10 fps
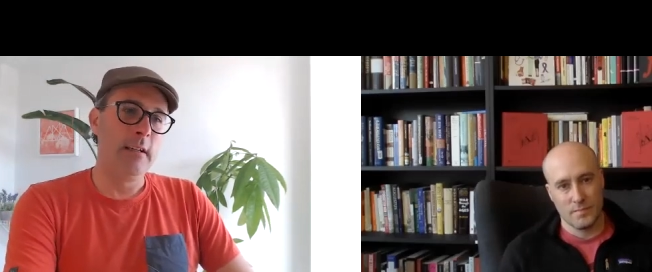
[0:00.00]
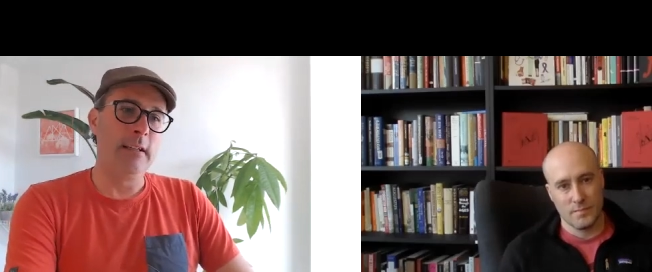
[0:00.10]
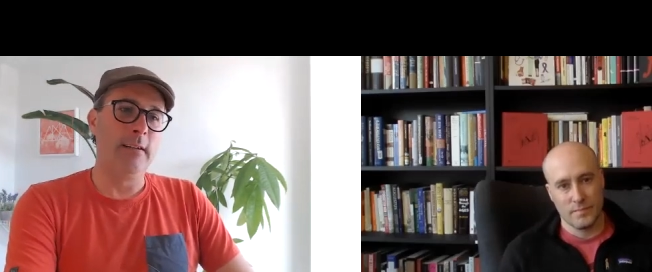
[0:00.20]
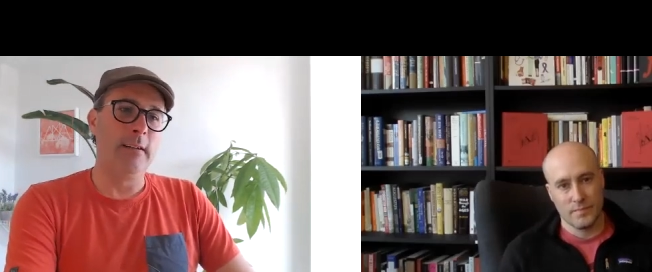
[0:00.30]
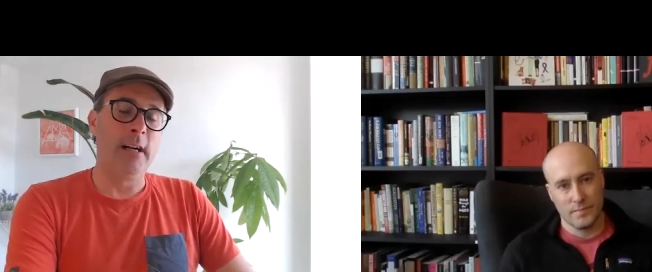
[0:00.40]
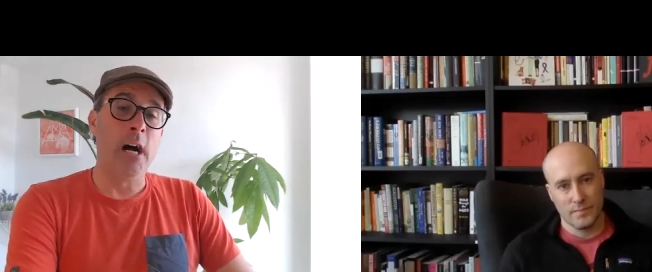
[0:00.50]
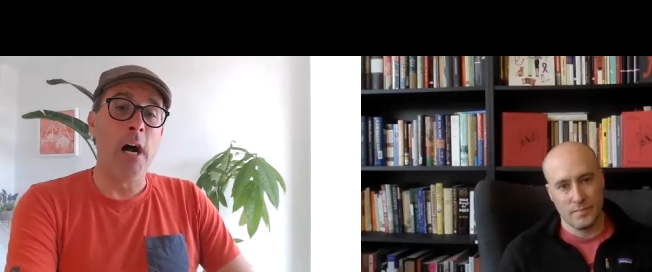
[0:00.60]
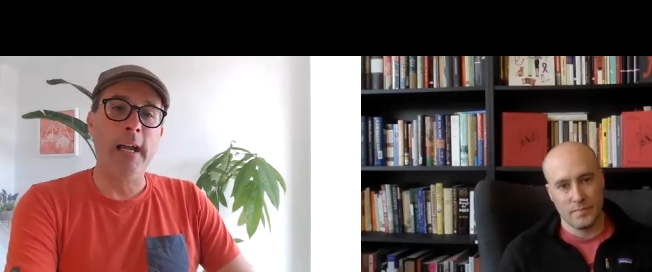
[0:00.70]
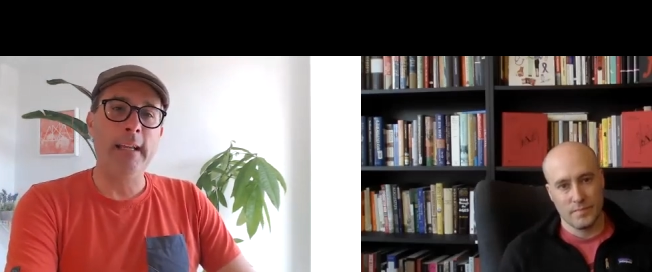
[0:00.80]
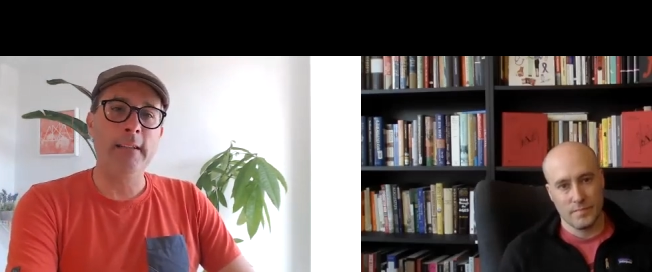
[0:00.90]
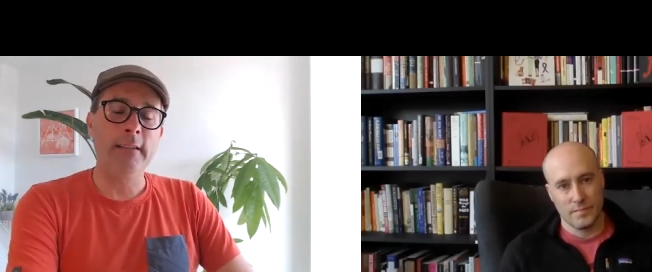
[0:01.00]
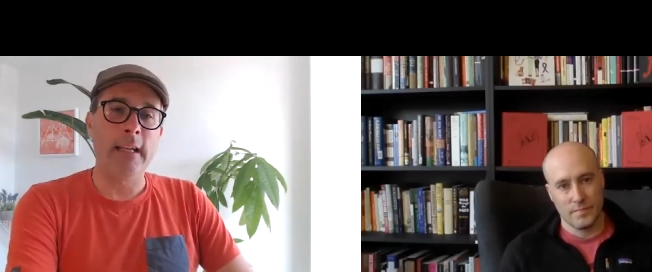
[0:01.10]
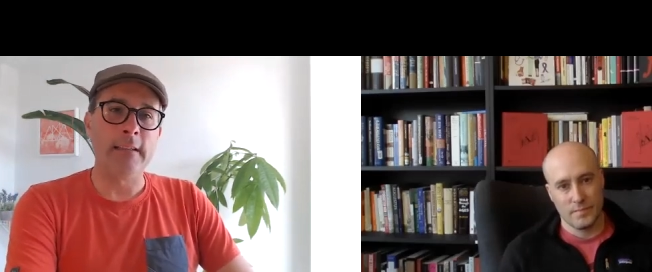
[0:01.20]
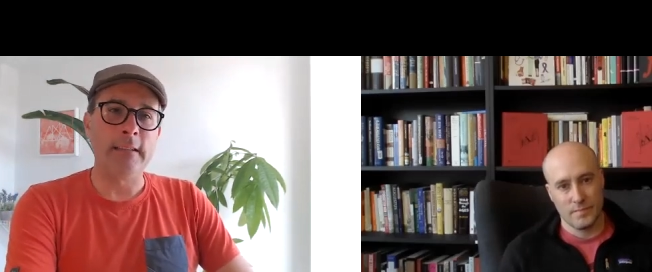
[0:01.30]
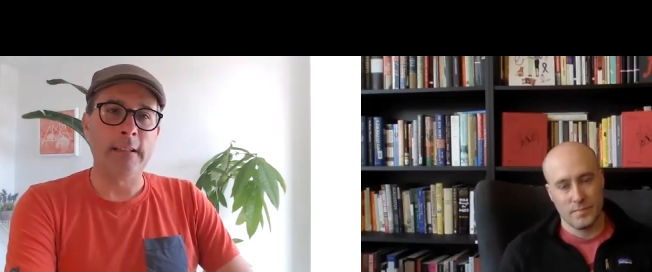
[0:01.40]
Speaker 1: you know, a high,
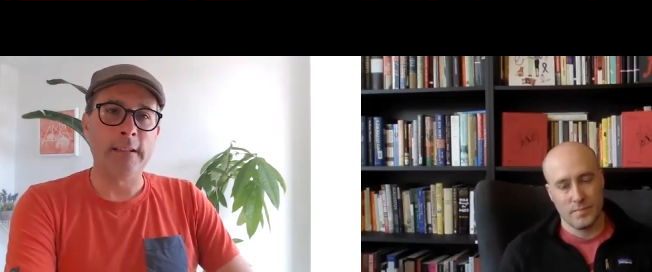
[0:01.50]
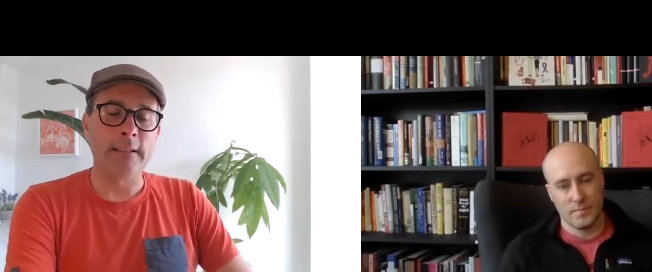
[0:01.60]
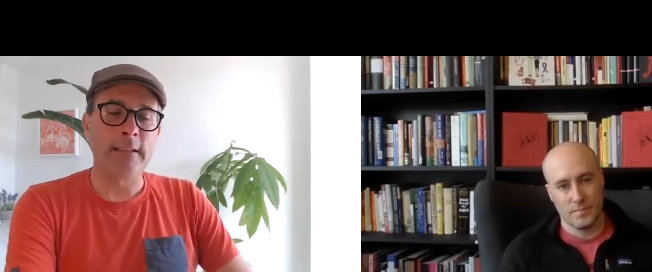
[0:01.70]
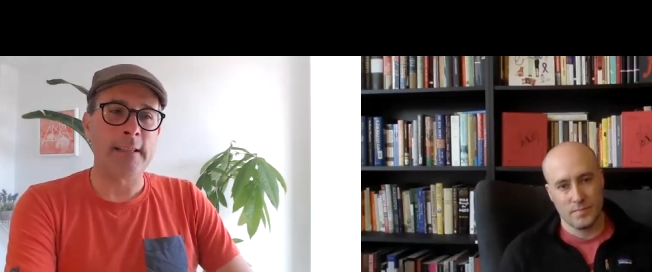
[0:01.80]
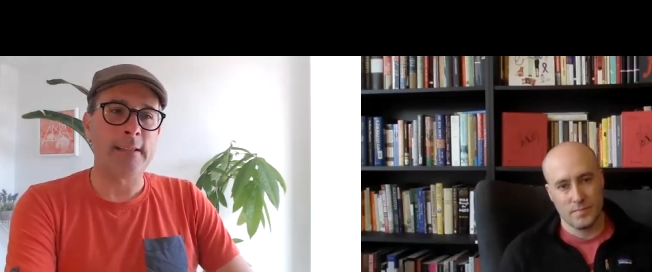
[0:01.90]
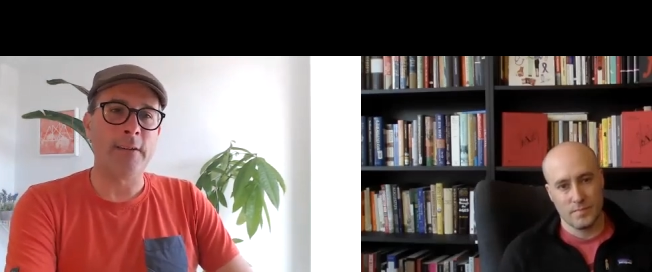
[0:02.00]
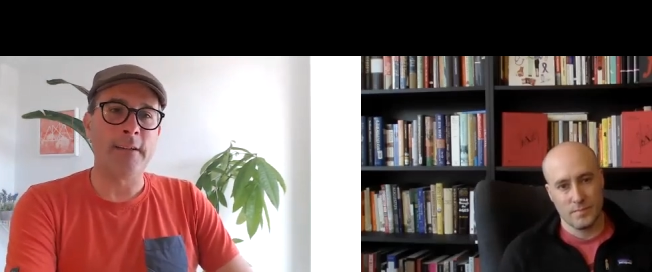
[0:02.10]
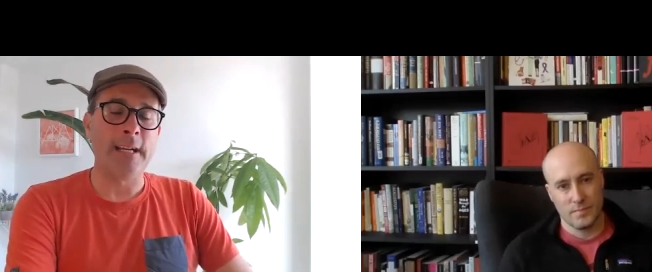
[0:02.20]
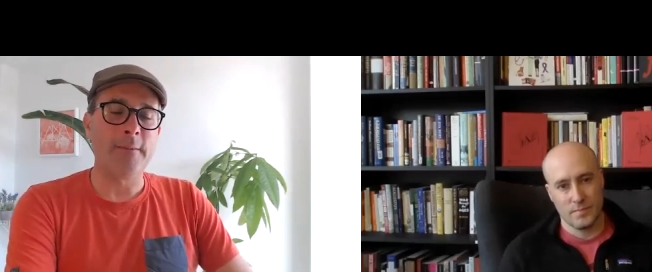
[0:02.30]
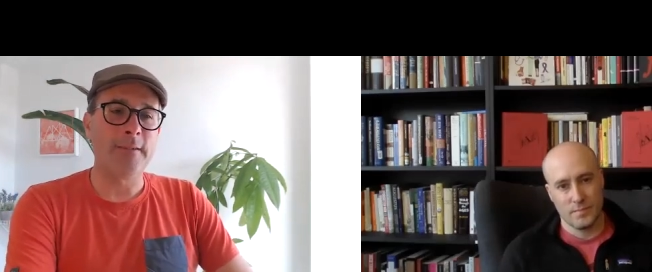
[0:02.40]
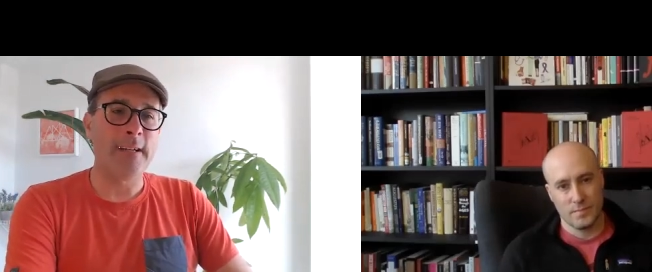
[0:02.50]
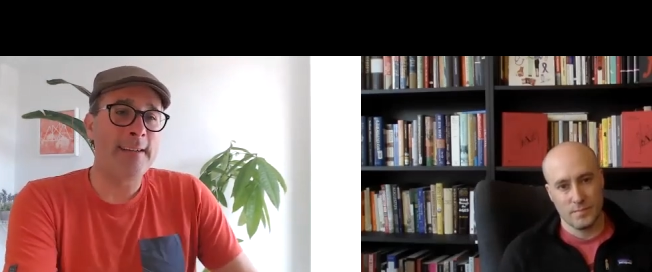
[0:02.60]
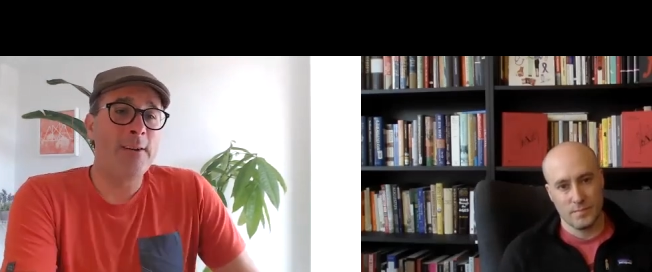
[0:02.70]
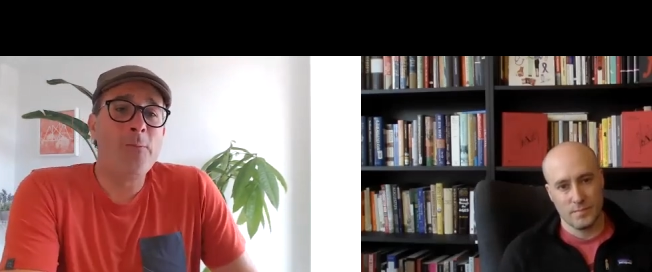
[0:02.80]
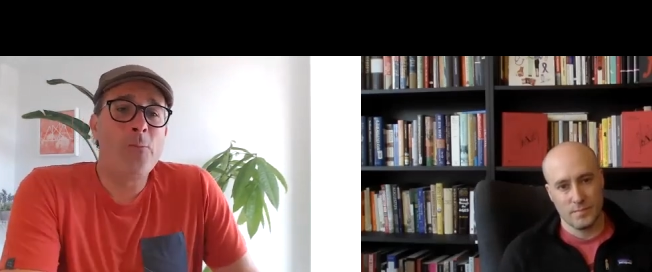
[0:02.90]
and uh, get to know your neighbor. I
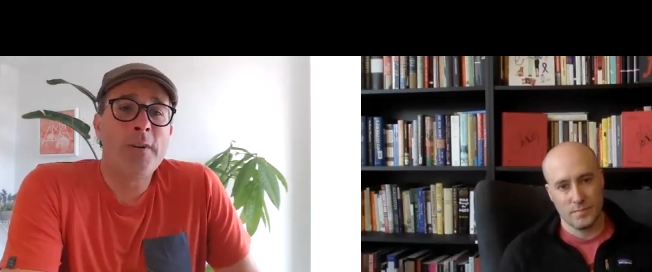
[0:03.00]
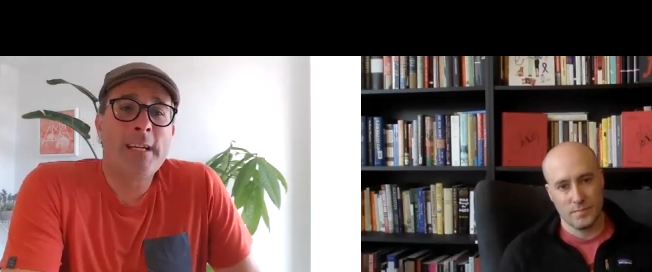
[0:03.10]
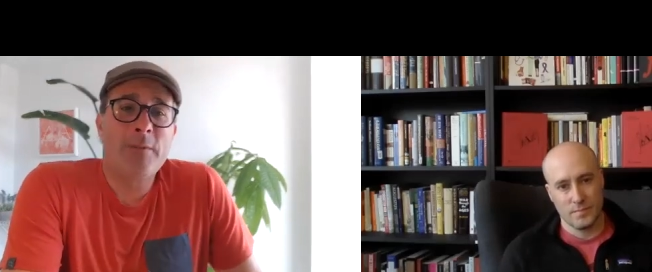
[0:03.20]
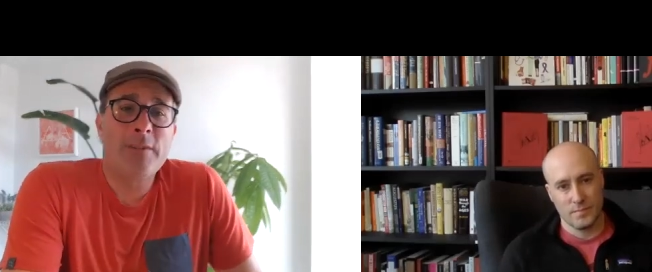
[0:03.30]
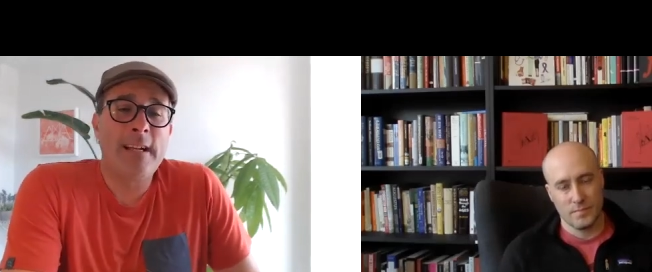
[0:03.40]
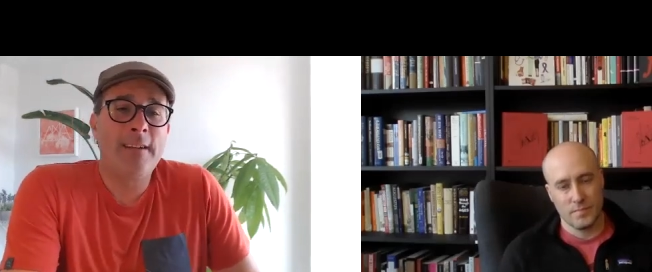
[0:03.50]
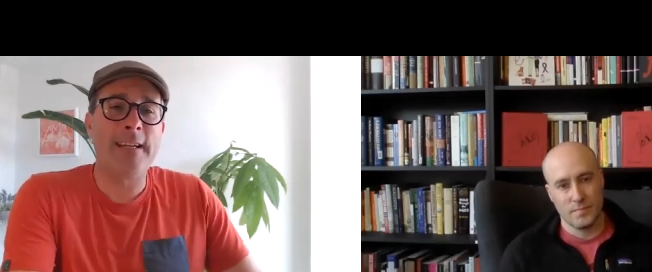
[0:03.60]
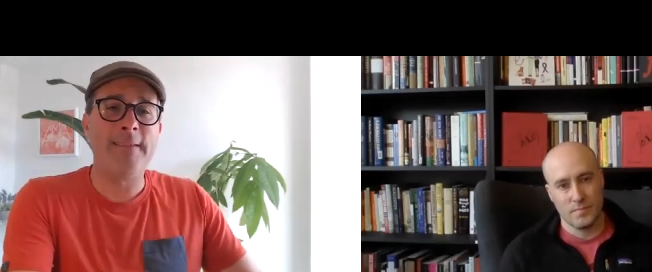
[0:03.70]
know more neighbors now than